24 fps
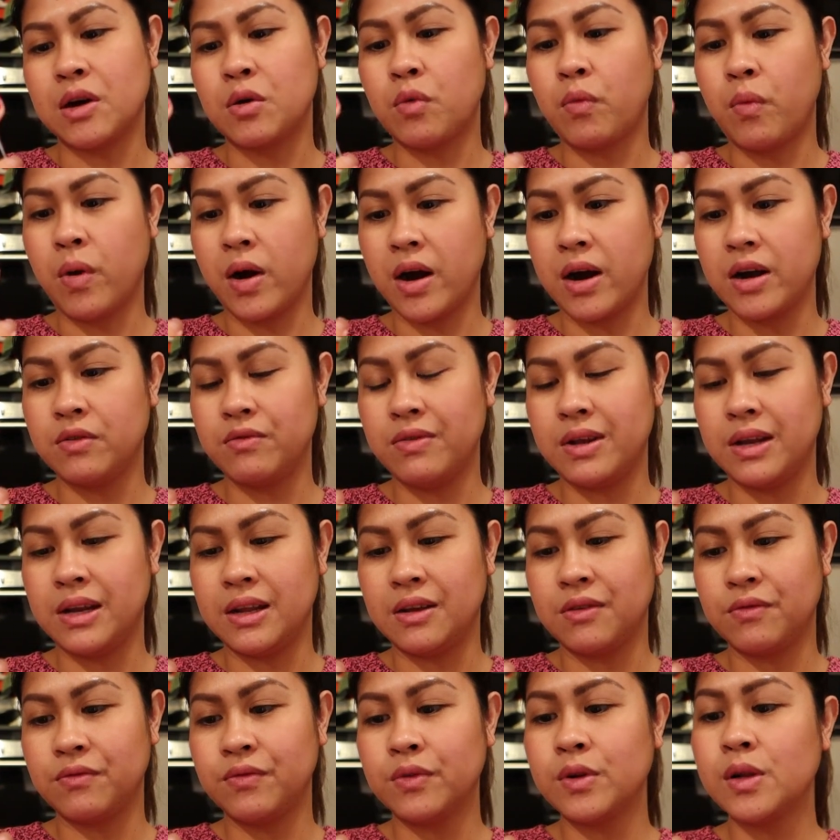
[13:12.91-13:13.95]

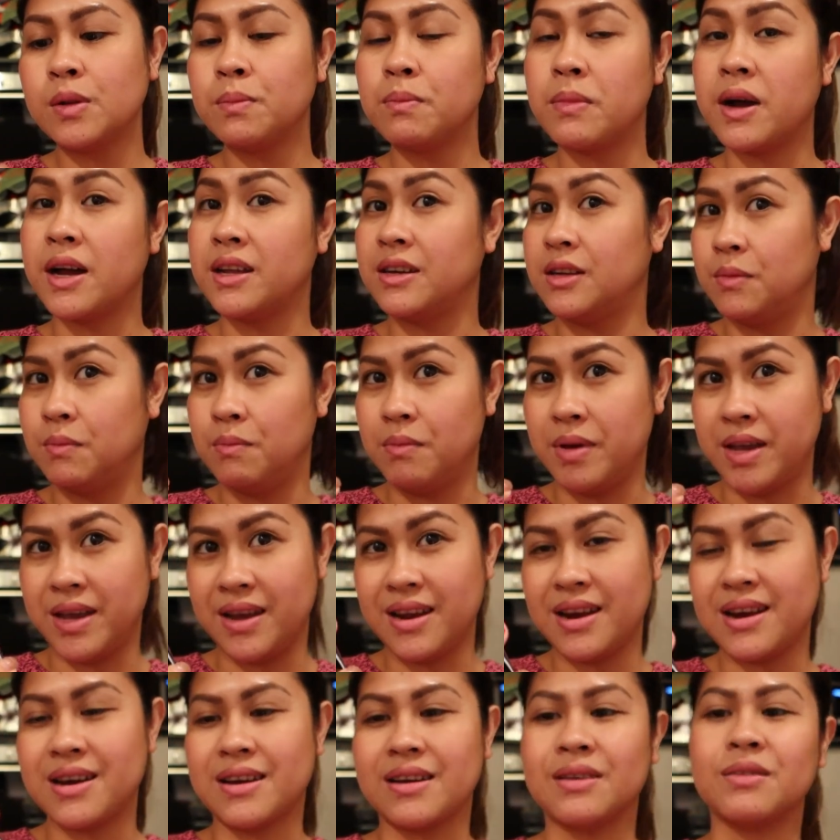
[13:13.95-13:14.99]
award-winning full-bodied
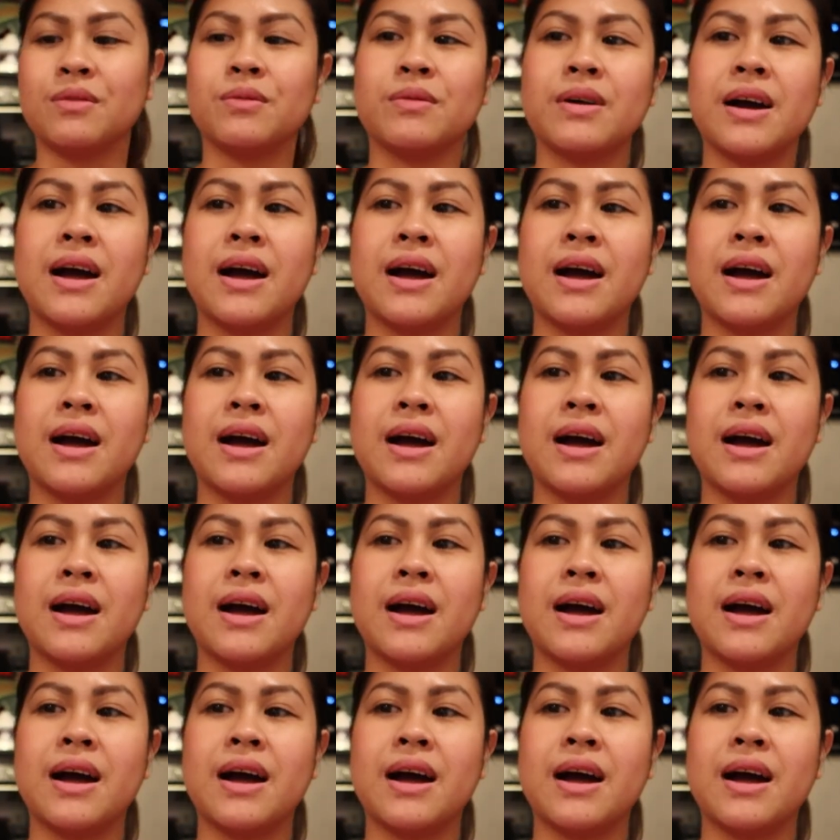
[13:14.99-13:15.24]
beer.